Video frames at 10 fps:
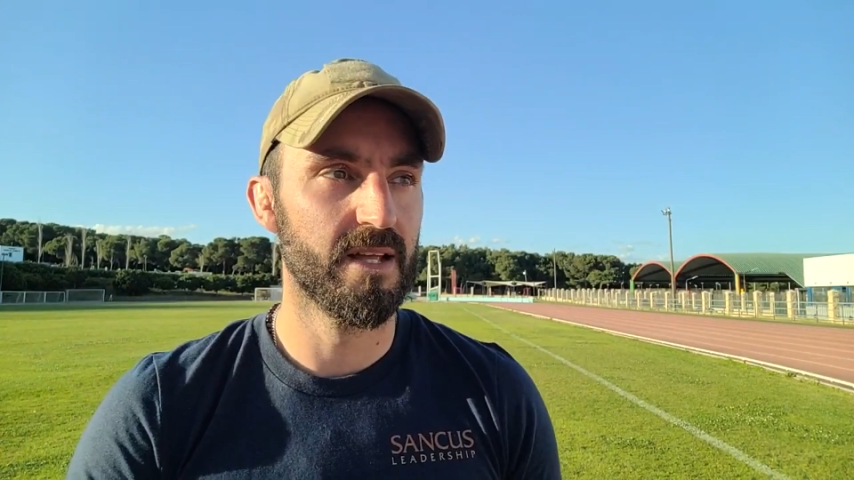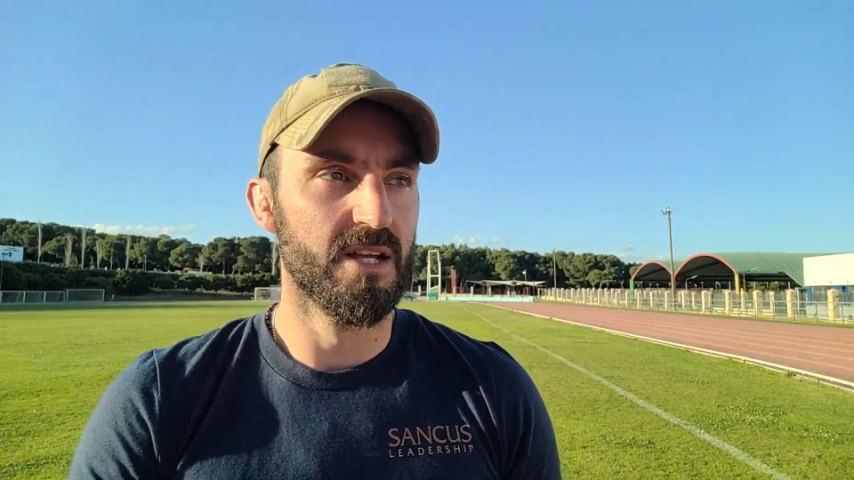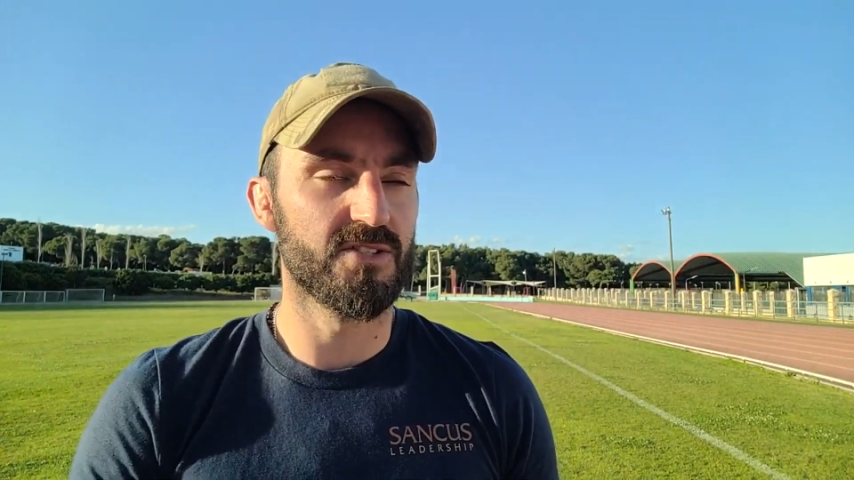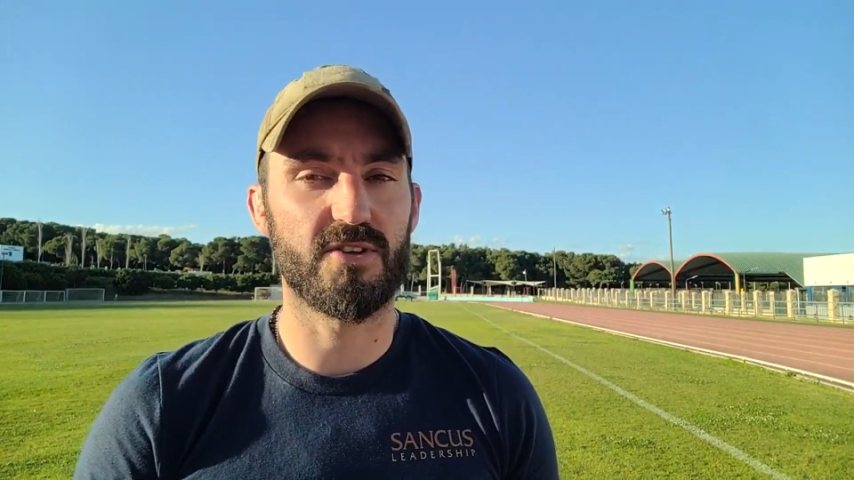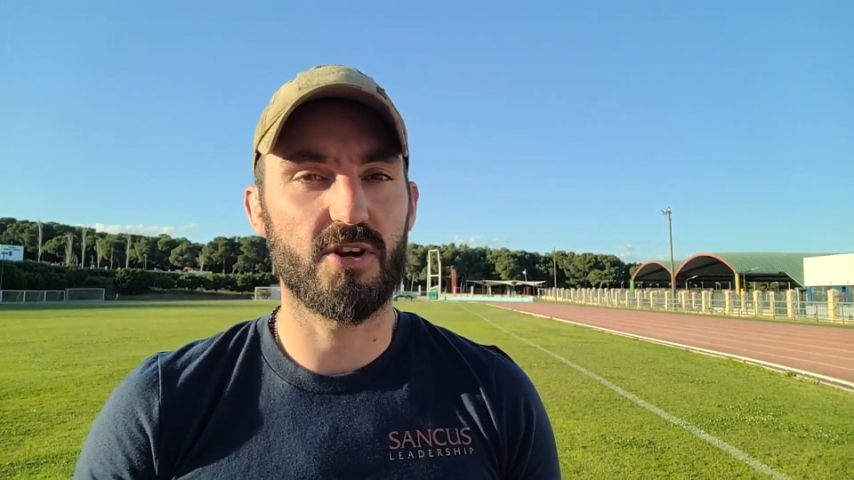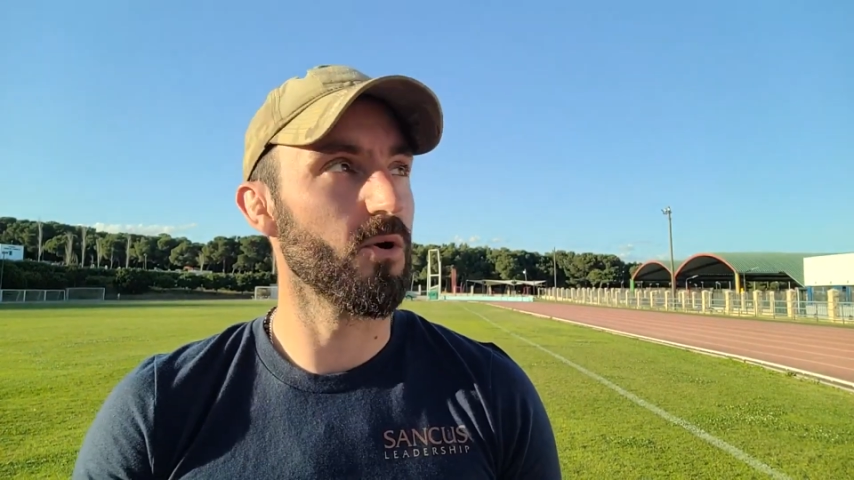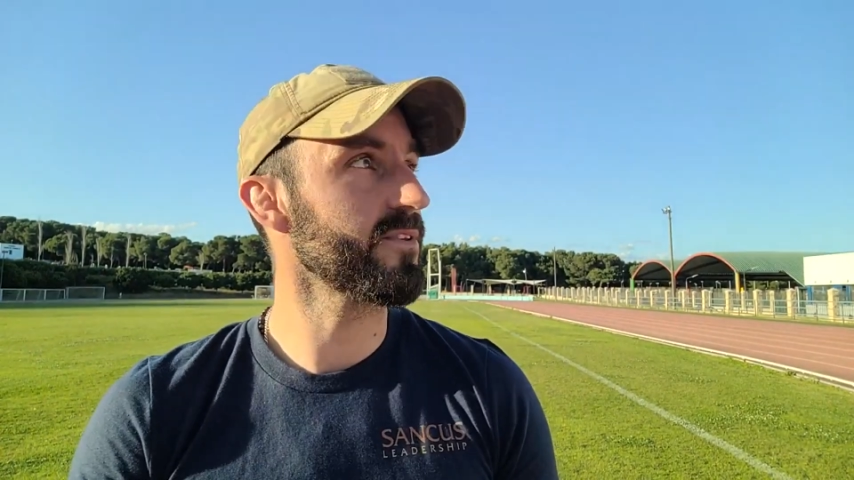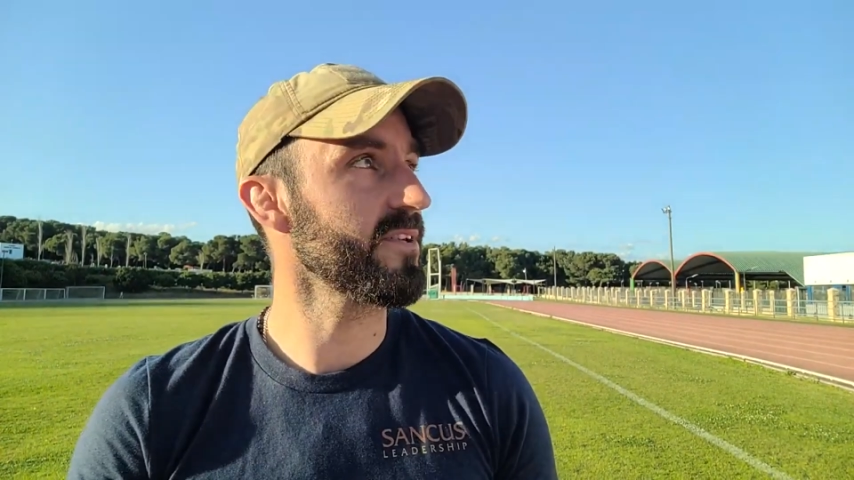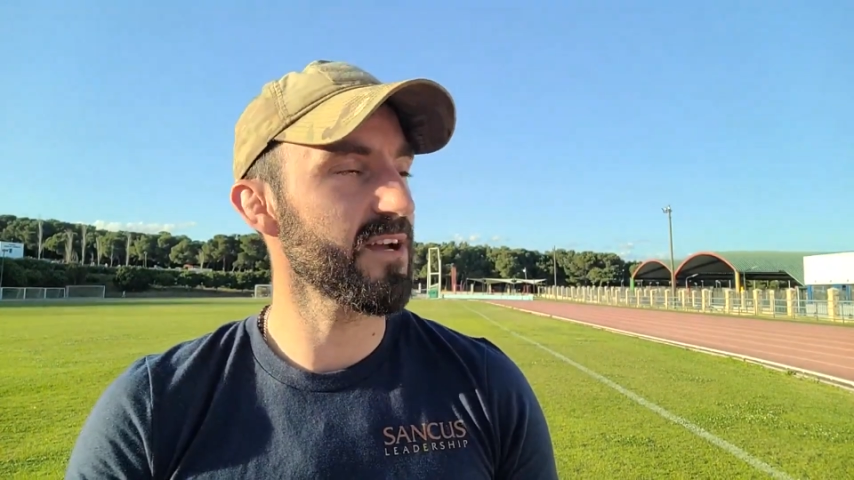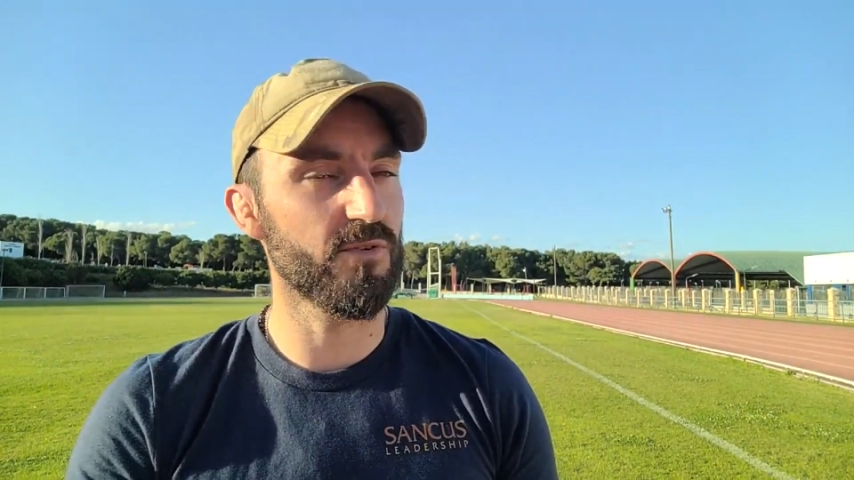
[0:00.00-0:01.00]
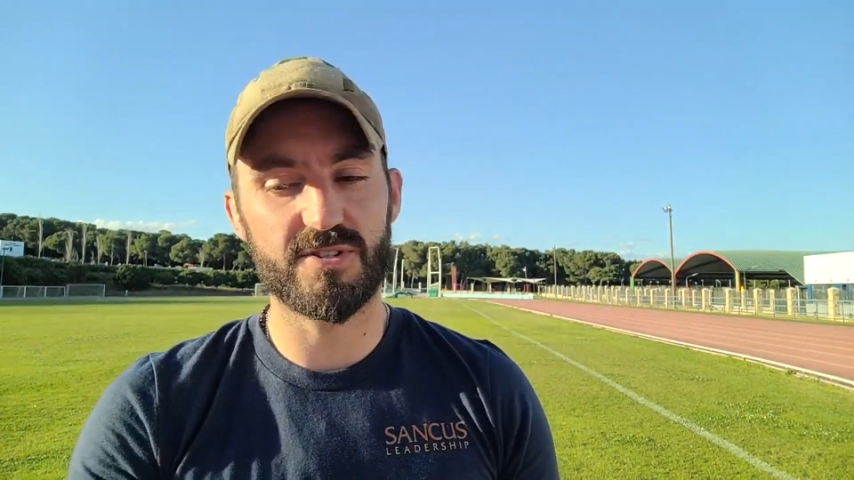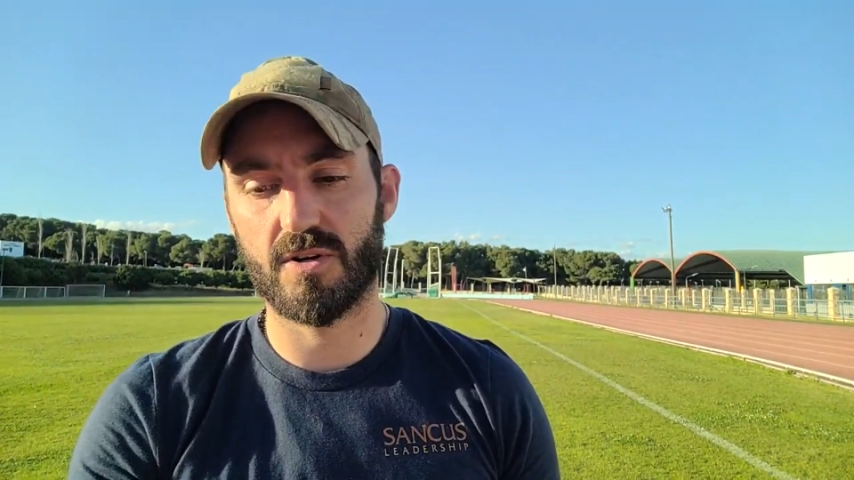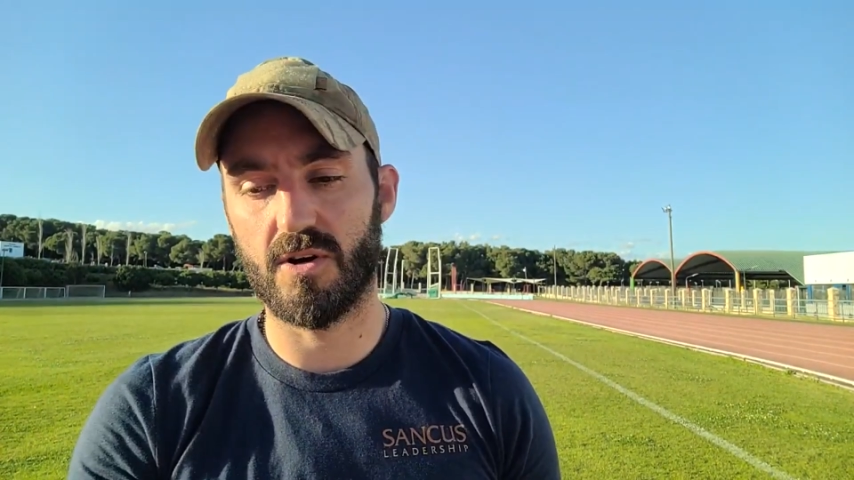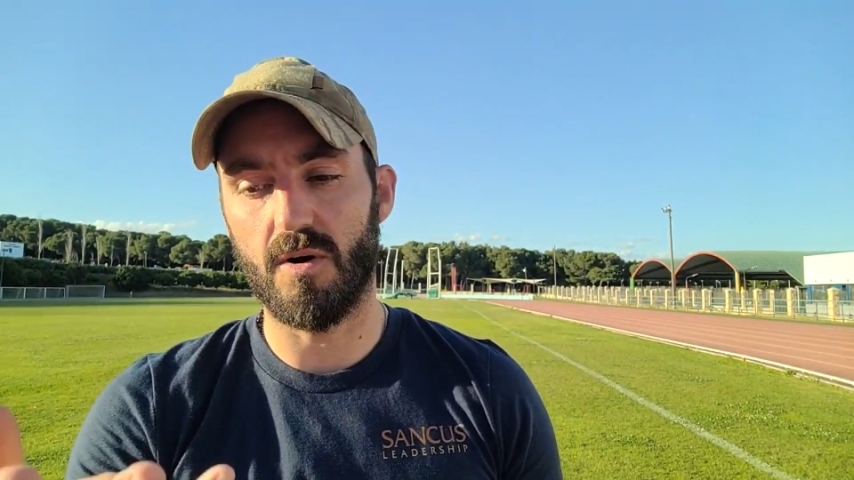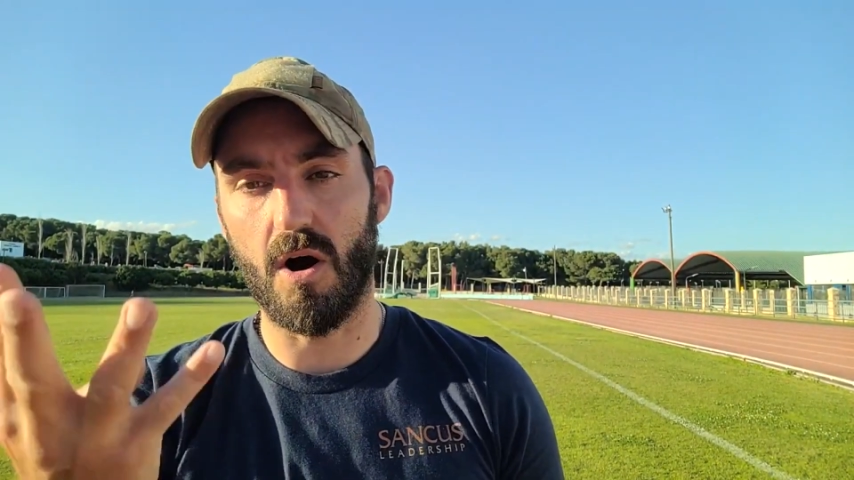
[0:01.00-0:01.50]
So the goal today was to
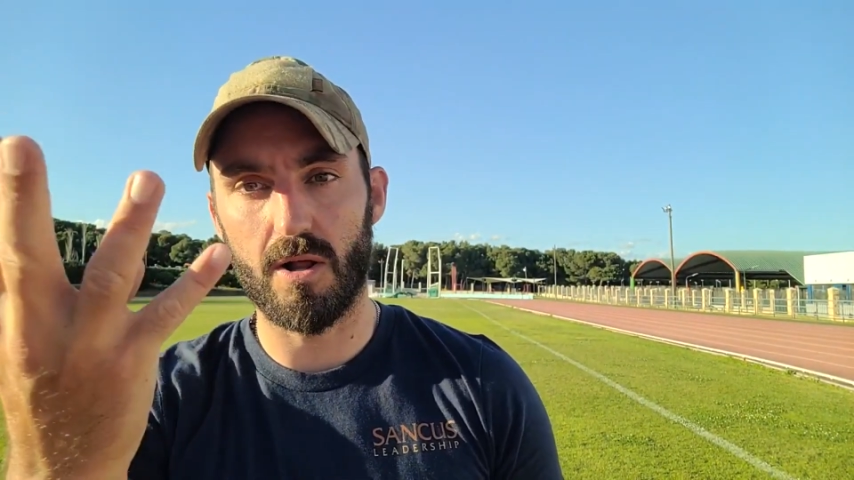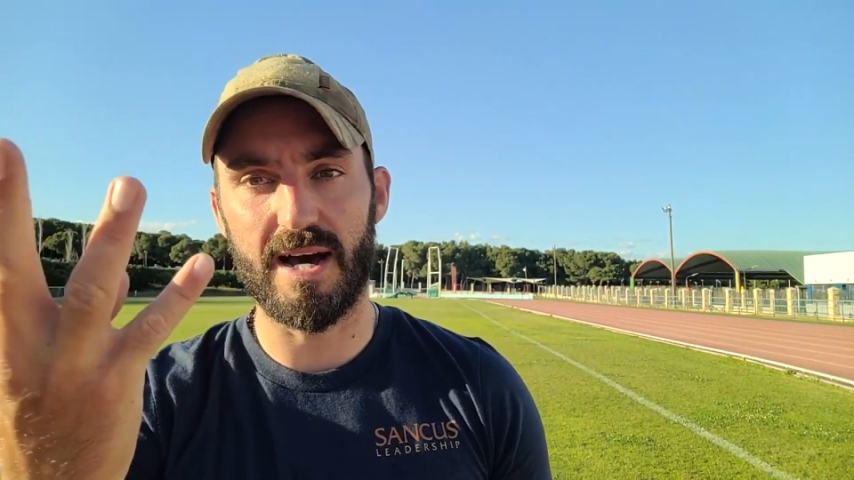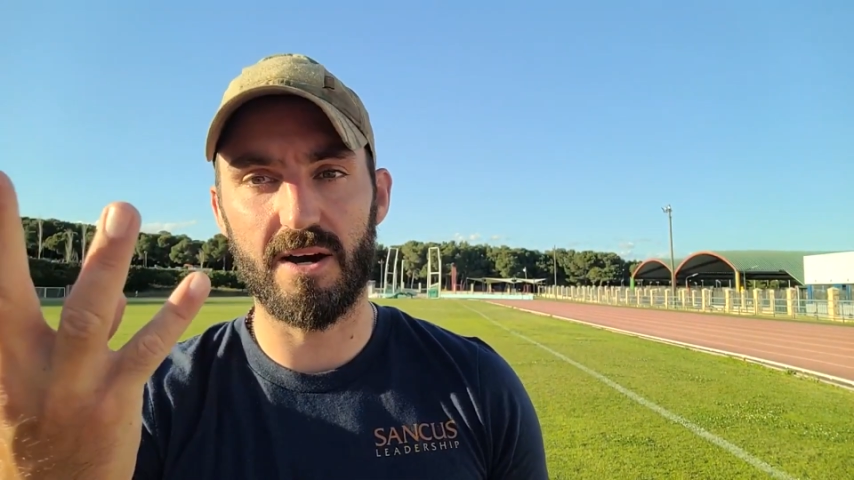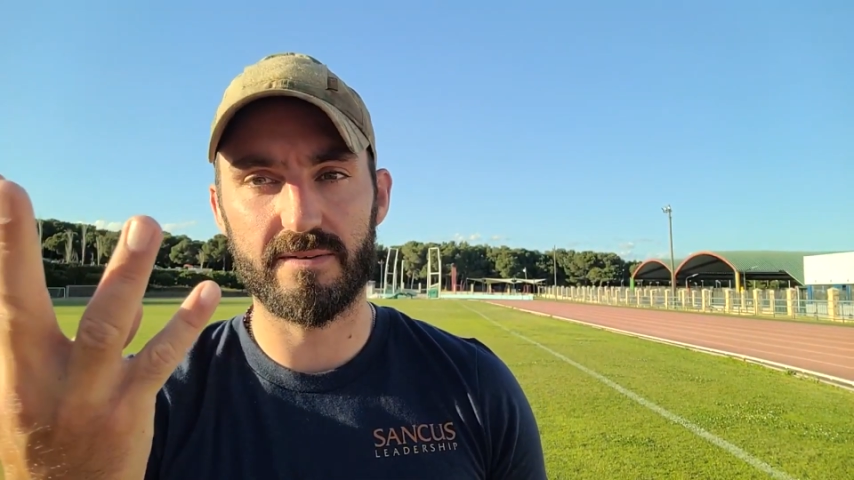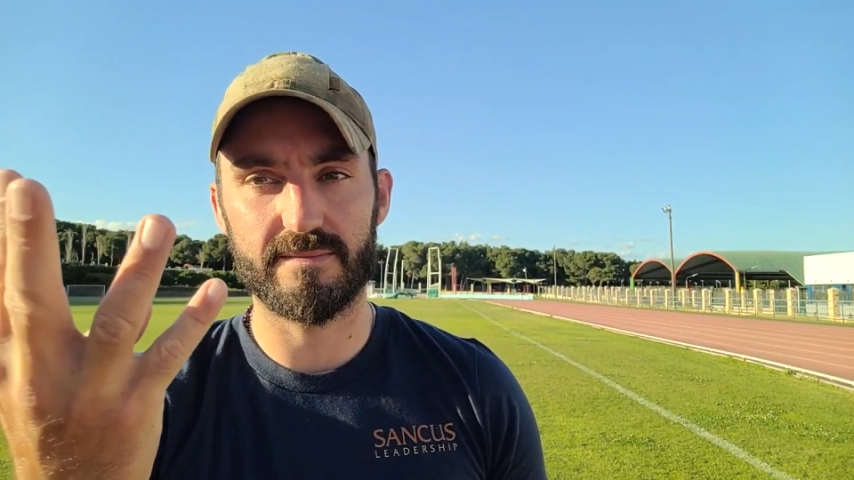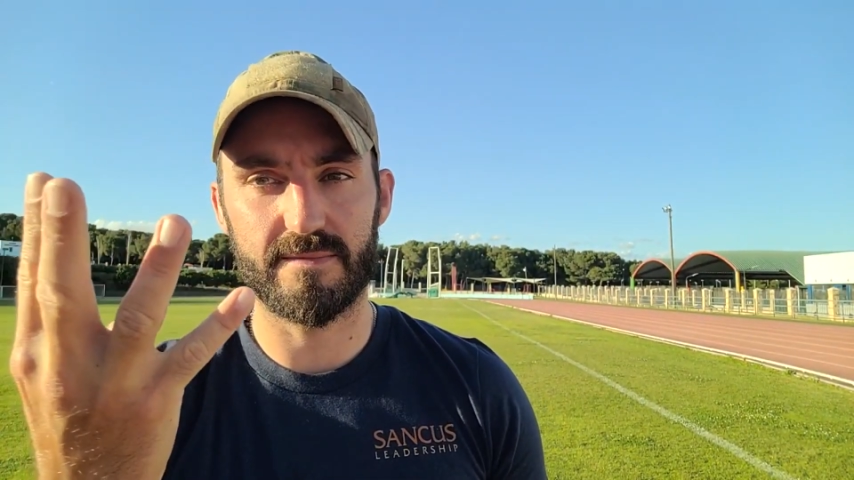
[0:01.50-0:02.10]
go all out